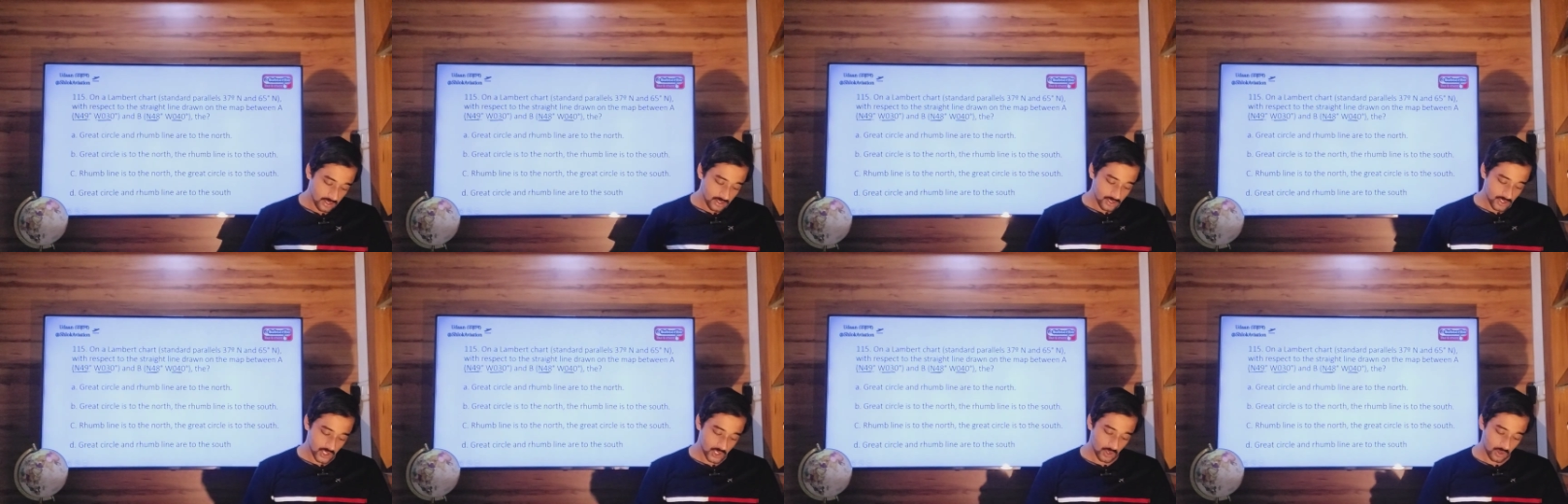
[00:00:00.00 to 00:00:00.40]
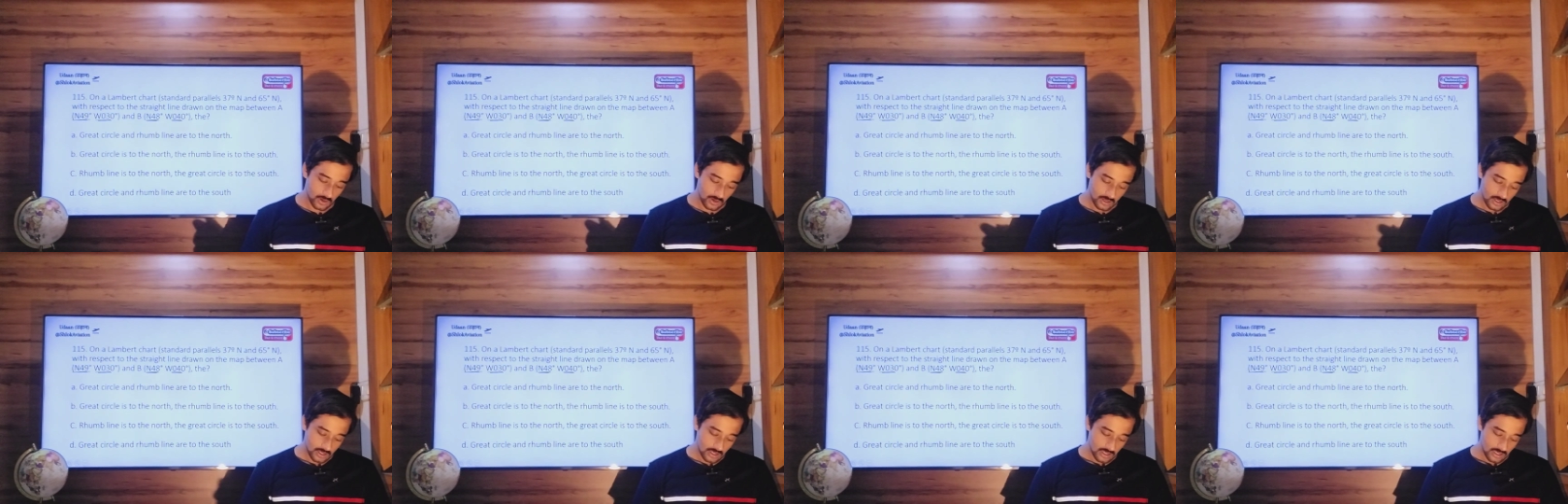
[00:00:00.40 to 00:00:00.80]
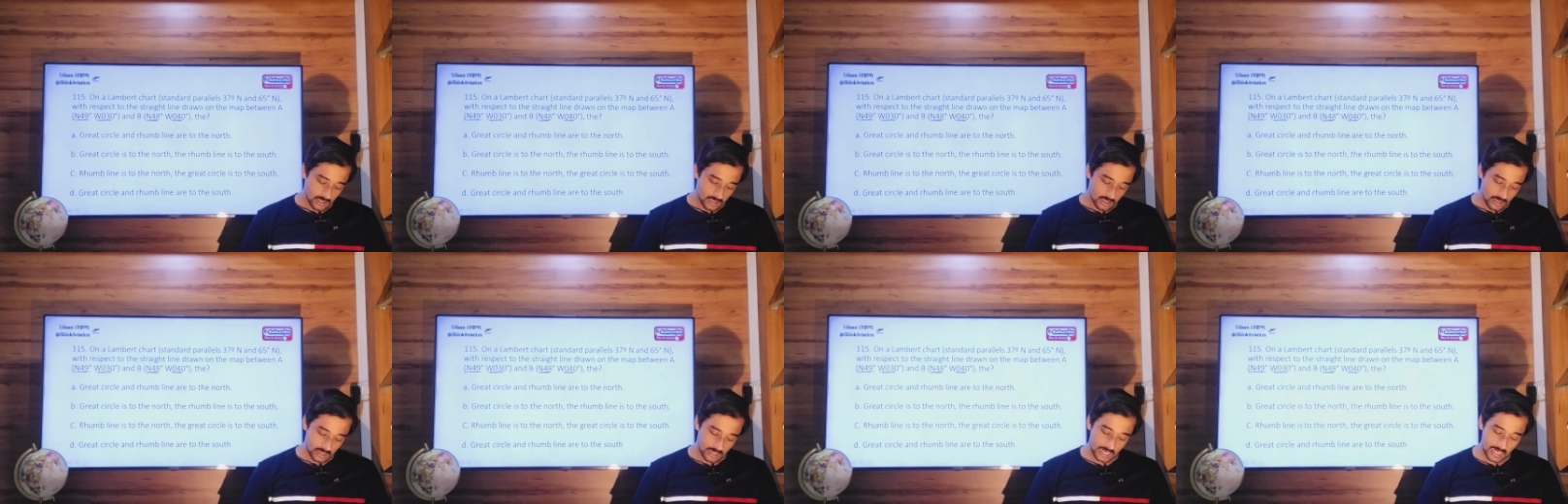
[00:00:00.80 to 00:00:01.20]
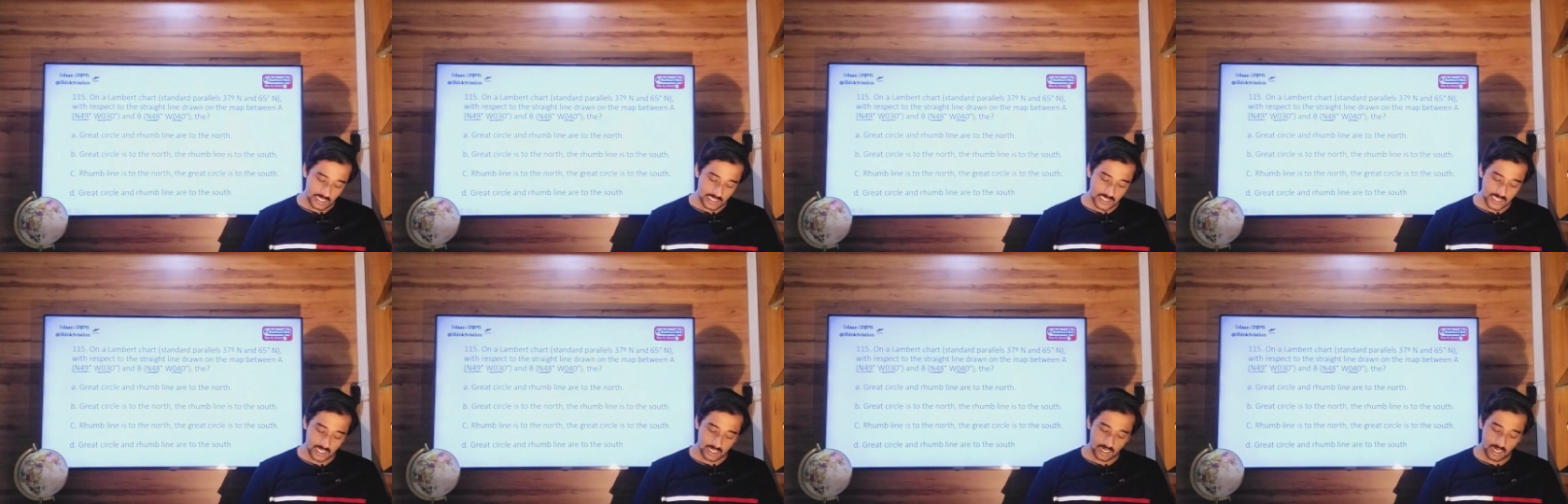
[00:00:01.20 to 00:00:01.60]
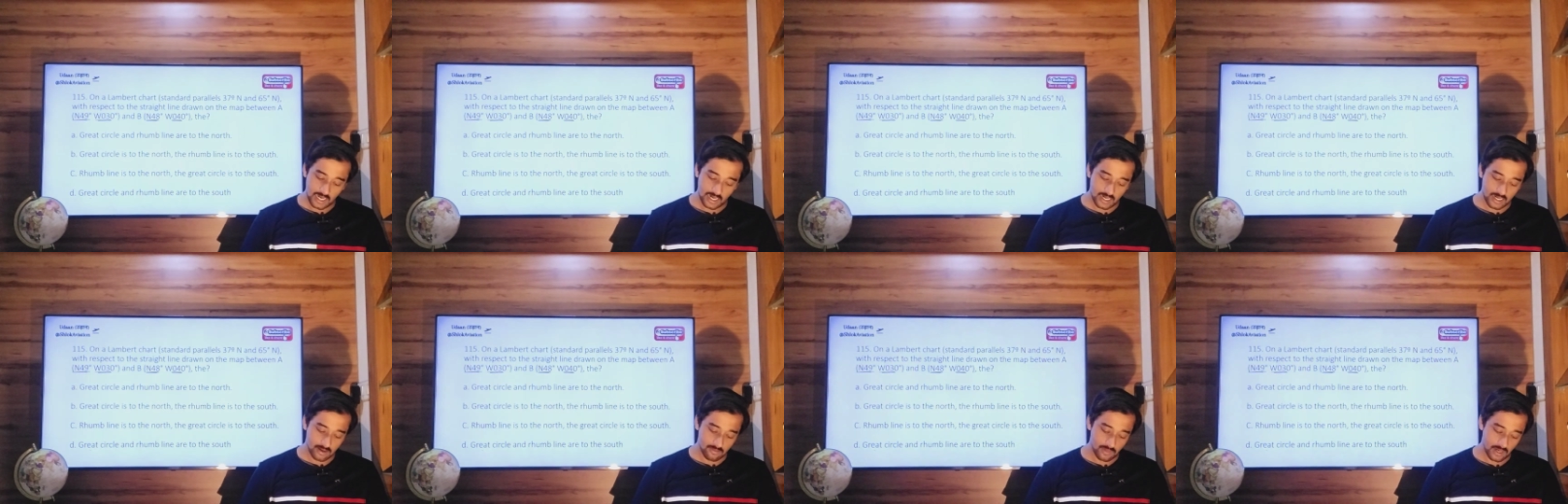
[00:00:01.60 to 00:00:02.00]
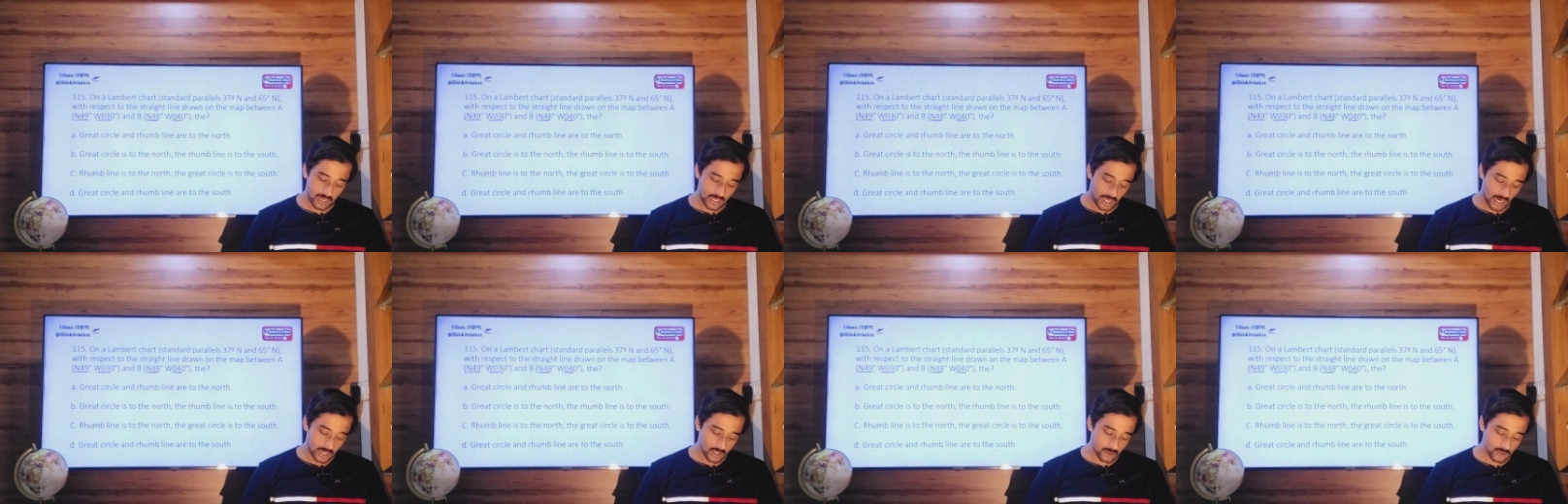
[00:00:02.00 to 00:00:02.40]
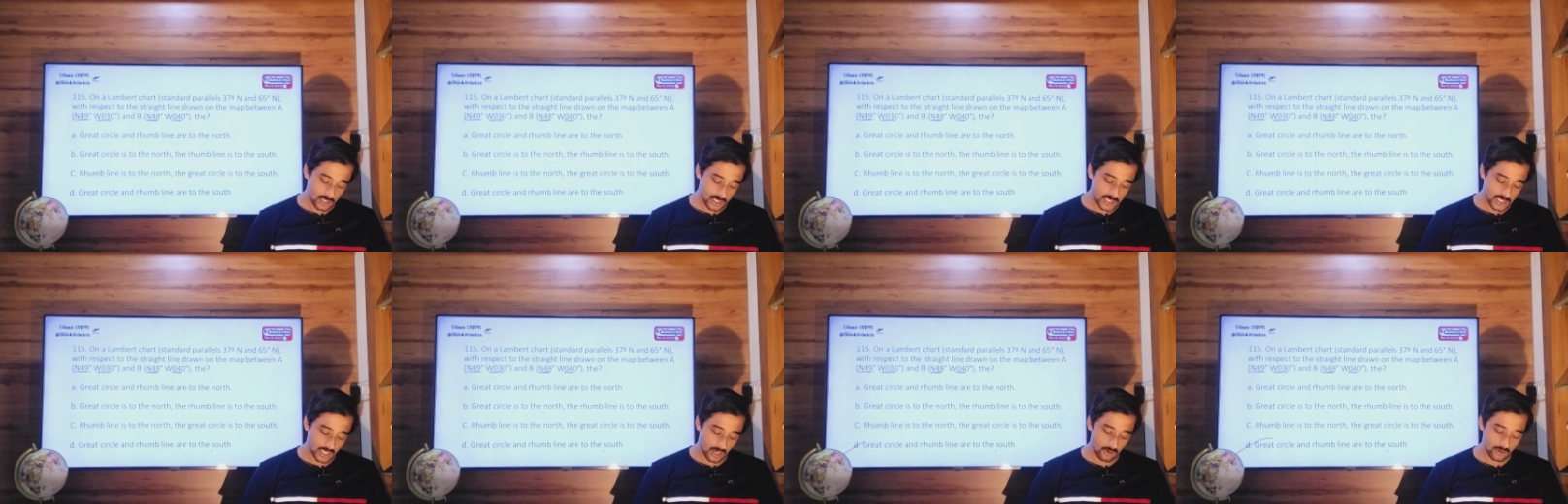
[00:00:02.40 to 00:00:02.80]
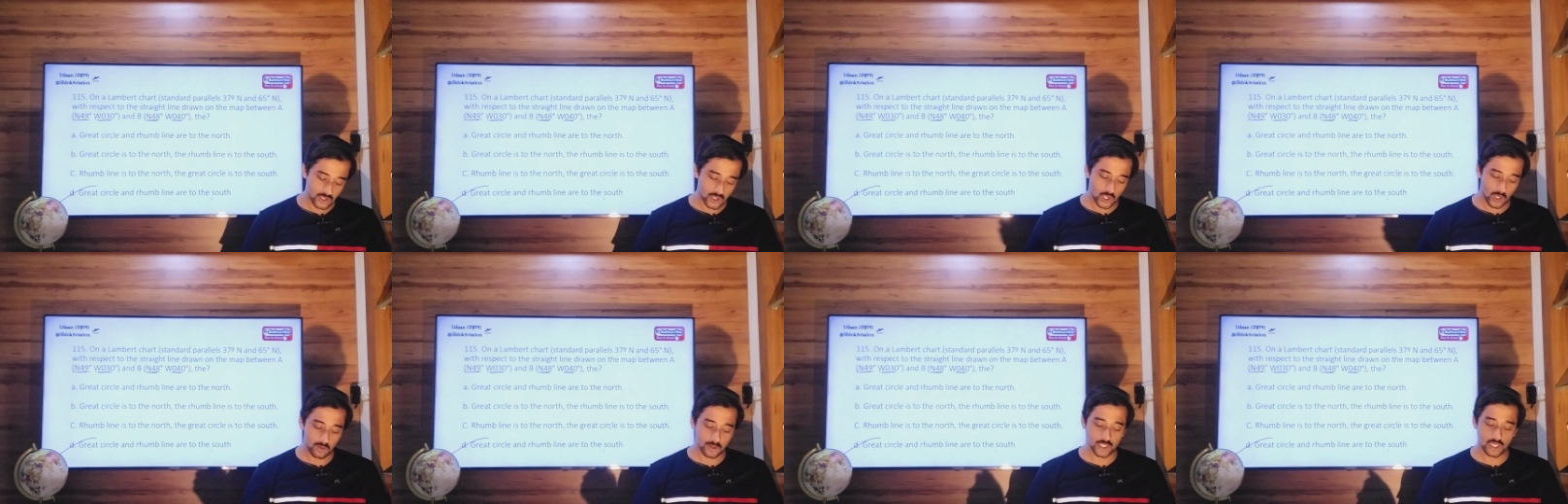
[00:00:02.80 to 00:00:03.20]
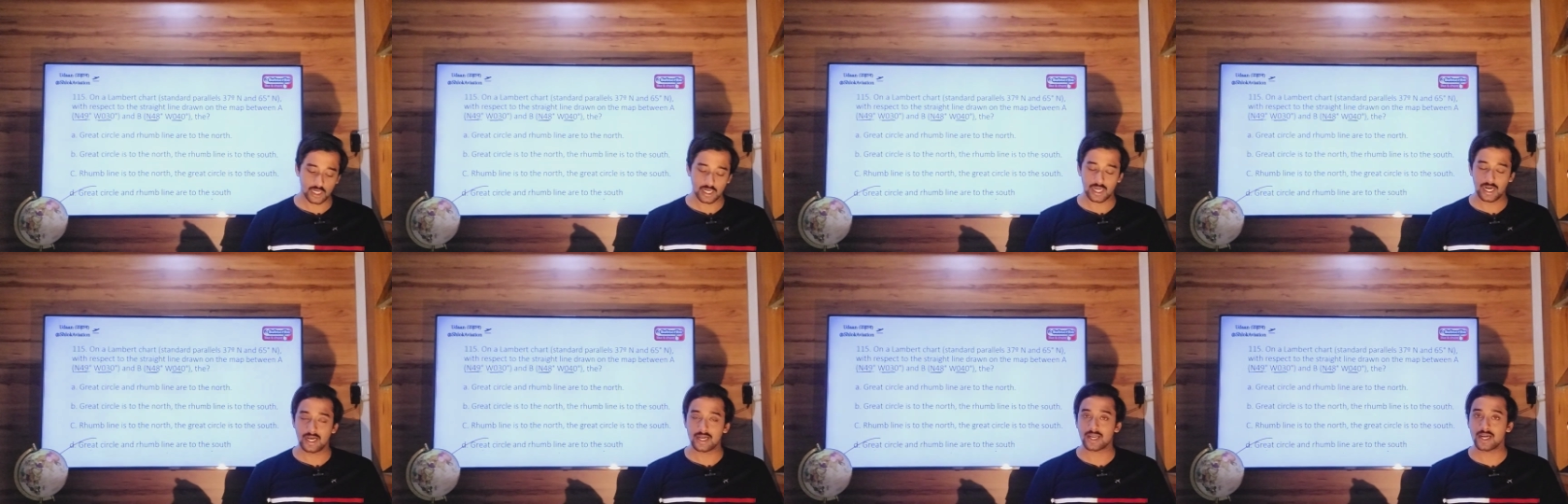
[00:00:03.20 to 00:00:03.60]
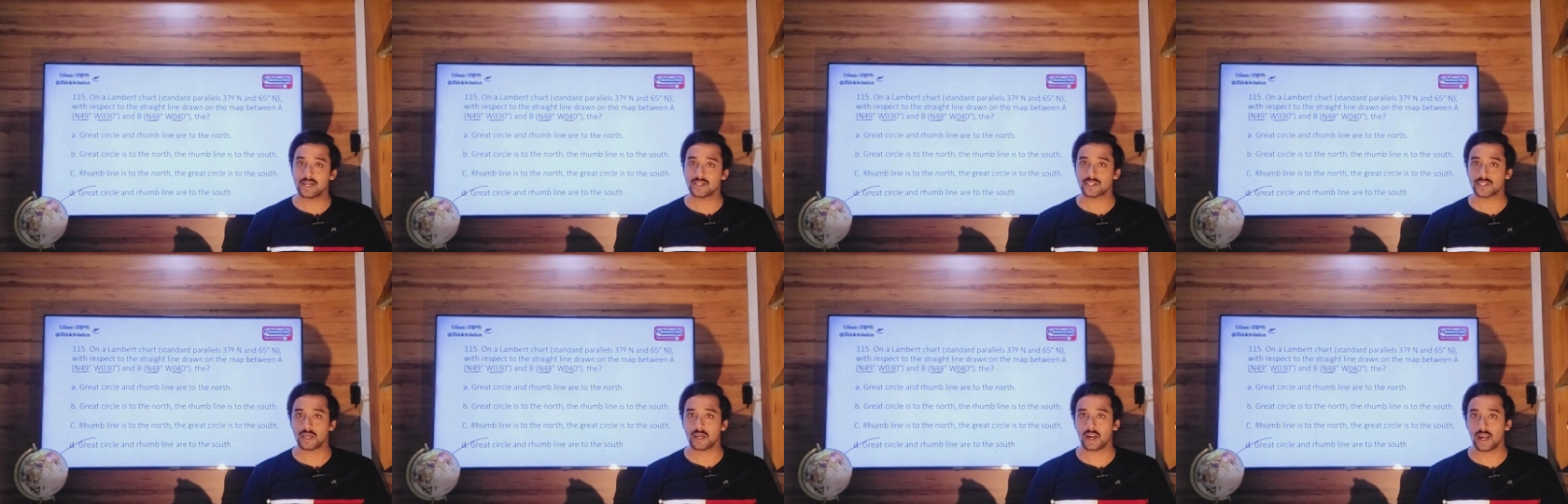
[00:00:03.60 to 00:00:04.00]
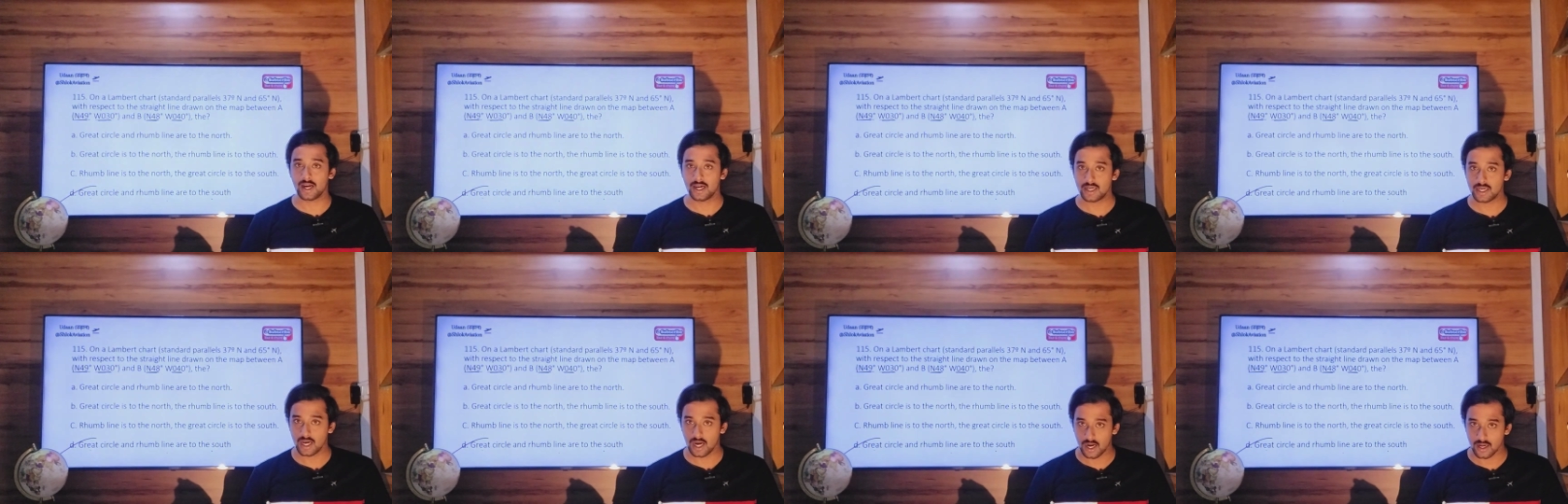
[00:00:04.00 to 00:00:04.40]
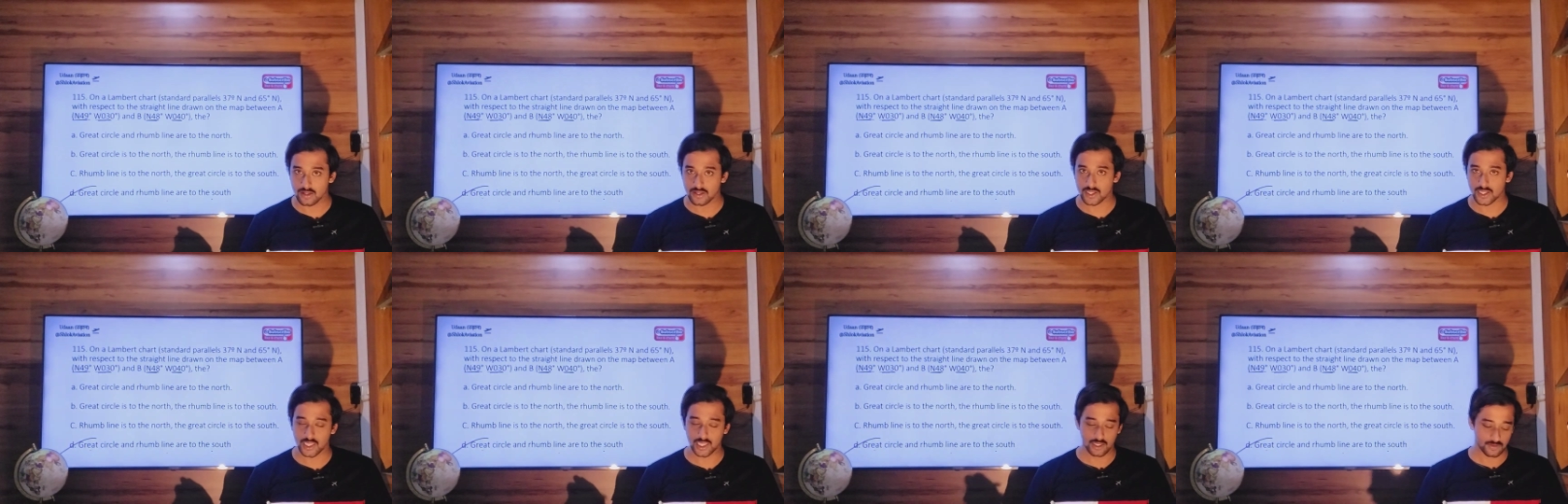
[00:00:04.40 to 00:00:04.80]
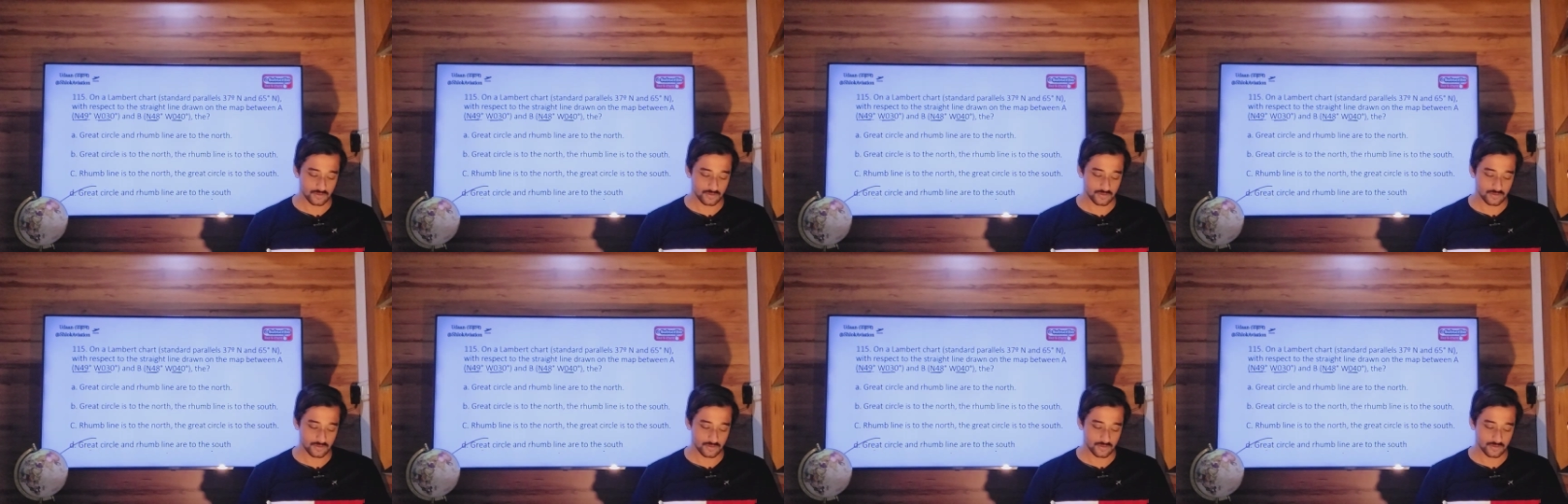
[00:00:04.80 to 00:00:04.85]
So great circle and rhumb line are to the south. So option delta is the right answer.